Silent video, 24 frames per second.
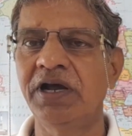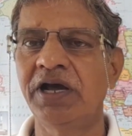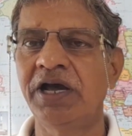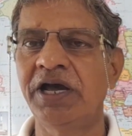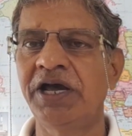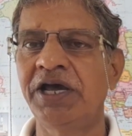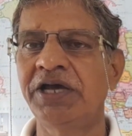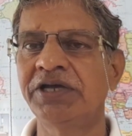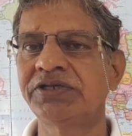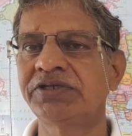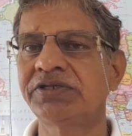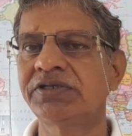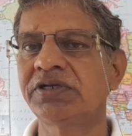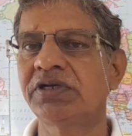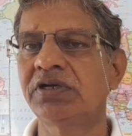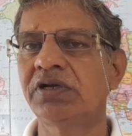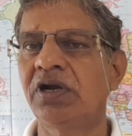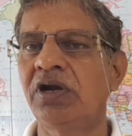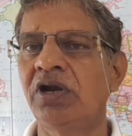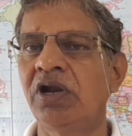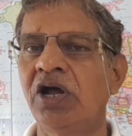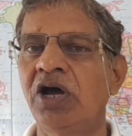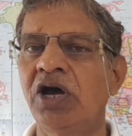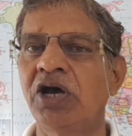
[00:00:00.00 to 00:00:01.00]
as
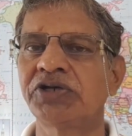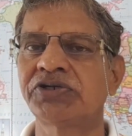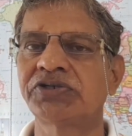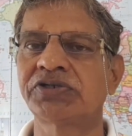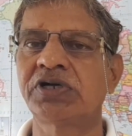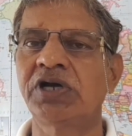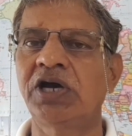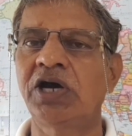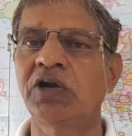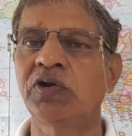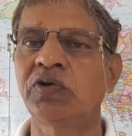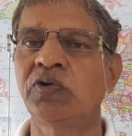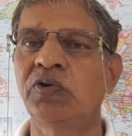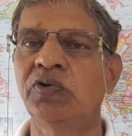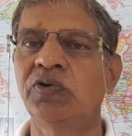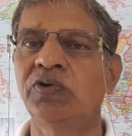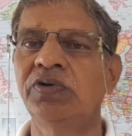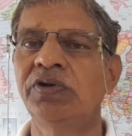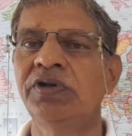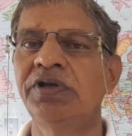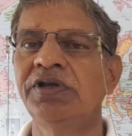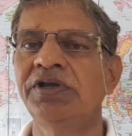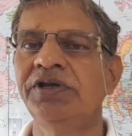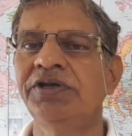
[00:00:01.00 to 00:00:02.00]
lost cargo.